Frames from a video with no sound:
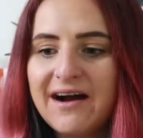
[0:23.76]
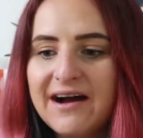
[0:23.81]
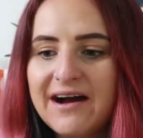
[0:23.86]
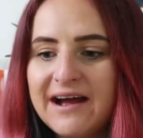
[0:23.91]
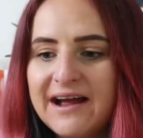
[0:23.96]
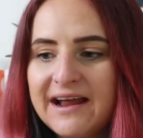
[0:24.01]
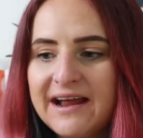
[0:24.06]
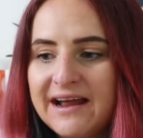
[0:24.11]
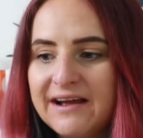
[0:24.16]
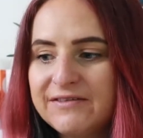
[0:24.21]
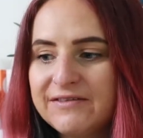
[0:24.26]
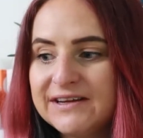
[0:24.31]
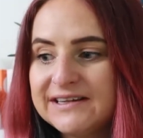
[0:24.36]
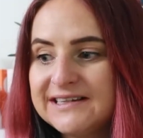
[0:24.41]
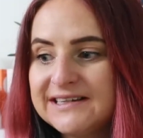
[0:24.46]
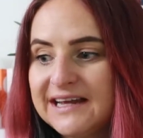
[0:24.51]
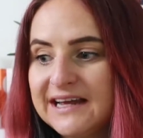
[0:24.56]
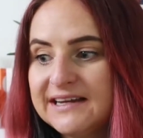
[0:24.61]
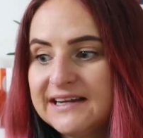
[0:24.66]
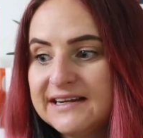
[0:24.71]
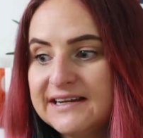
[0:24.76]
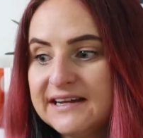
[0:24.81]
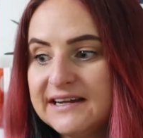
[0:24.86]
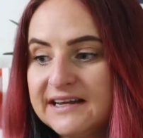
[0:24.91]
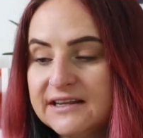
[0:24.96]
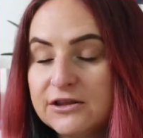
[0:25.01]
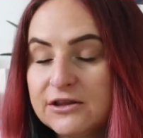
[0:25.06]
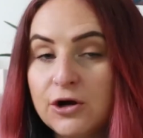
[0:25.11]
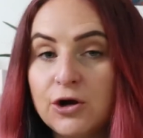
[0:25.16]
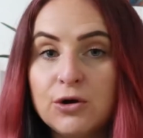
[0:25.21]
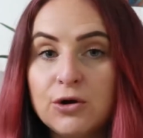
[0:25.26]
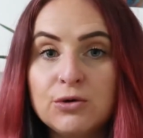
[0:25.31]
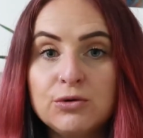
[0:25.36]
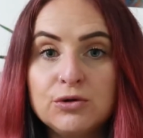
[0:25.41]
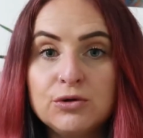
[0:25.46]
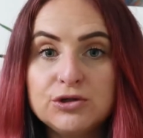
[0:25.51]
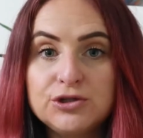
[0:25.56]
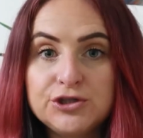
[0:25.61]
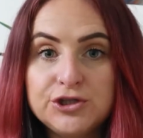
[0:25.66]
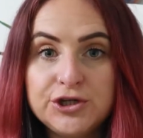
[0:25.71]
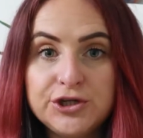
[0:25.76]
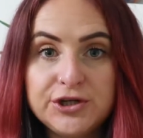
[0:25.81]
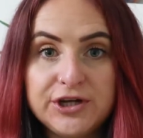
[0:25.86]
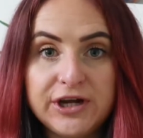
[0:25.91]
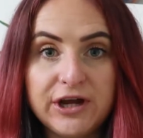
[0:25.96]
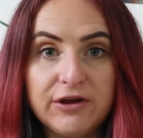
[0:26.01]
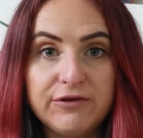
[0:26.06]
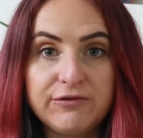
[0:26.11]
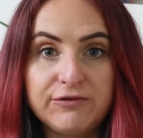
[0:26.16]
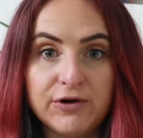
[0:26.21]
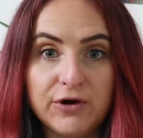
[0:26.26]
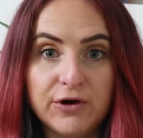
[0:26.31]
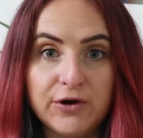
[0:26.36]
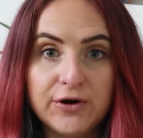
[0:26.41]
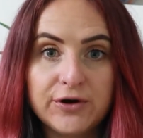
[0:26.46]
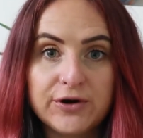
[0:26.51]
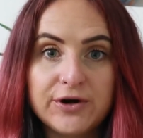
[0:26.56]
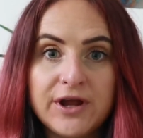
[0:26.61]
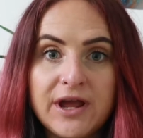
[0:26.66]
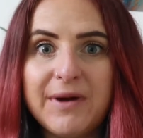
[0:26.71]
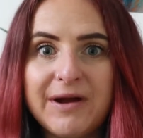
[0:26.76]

I have just edited the whole studio vlog,